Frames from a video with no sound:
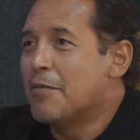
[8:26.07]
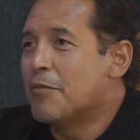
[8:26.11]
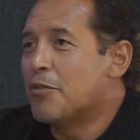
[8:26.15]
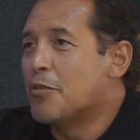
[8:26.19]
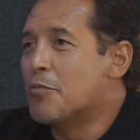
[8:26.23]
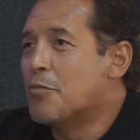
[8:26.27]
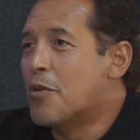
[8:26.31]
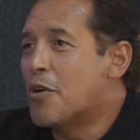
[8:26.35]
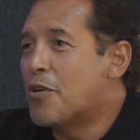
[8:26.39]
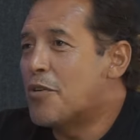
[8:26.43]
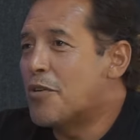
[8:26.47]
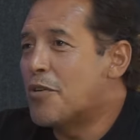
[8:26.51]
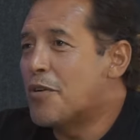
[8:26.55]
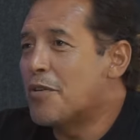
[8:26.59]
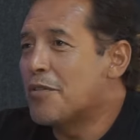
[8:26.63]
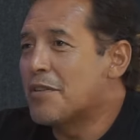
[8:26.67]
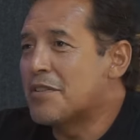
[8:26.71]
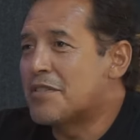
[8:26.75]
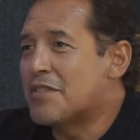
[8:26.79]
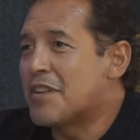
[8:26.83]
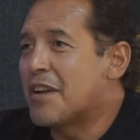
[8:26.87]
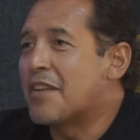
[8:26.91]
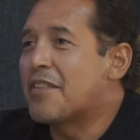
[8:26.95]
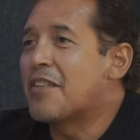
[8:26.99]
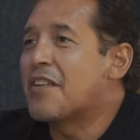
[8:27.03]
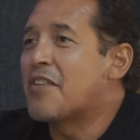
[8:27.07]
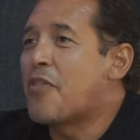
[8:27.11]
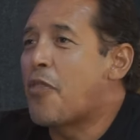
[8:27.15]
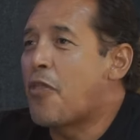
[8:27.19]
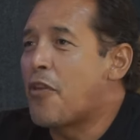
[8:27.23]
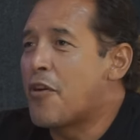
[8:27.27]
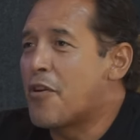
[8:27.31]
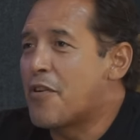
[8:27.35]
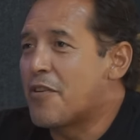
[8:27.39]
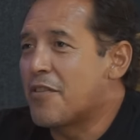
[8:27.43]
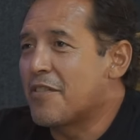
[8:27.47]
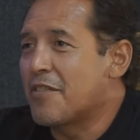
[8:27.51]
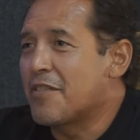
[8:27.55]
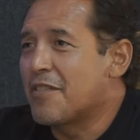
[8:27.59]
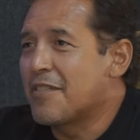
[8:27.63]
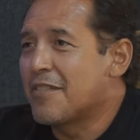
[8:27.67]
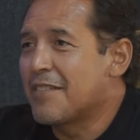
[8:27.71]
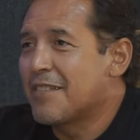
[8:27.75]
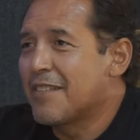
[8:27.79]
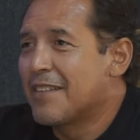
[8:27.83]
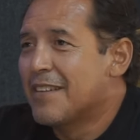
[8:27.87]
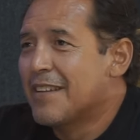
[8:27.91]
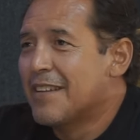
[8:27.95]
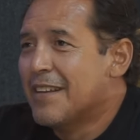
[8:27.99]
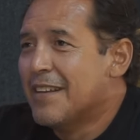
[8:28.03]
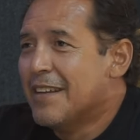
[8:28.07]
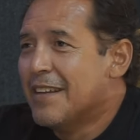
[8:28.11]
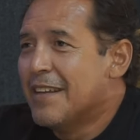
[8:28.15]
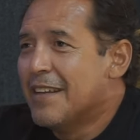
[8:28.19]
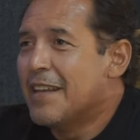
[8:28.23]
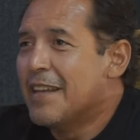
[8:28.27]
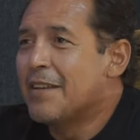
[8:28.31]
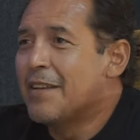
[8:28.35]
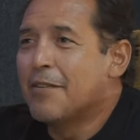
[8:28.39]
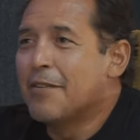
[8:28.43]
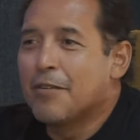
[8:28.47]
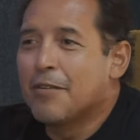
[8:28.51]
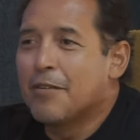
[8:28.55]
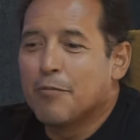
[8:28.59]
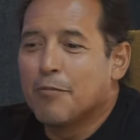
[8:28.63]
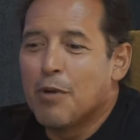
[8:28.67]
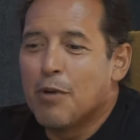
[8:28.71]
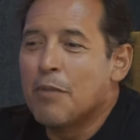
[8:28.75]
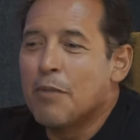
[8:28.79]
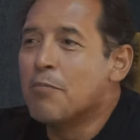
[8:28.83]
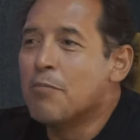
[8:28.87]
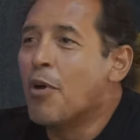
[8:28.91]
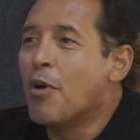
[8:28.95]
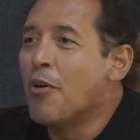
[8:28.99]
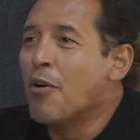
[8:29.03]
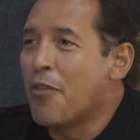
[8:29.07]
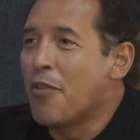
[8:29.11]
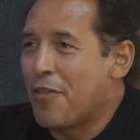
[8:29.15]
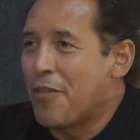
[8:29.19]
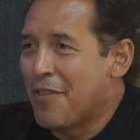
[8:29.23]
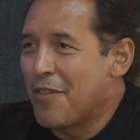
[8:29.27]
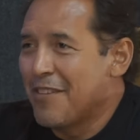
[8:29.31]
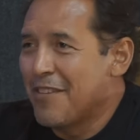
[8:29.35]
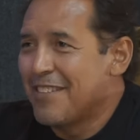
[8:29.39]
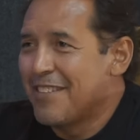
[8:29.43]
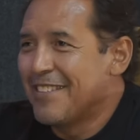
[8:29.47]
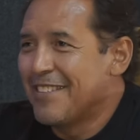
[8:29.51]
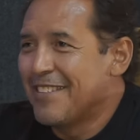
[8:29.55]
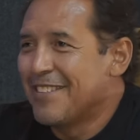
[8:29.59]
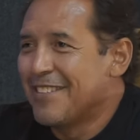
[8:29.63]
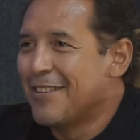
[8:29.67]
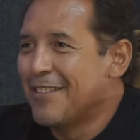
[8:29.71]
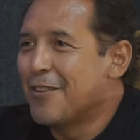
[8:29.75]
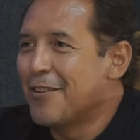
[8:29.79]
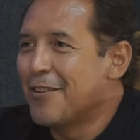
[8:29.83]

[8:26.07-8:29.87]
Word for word: Tomorrow start the third. In 1 month, you know,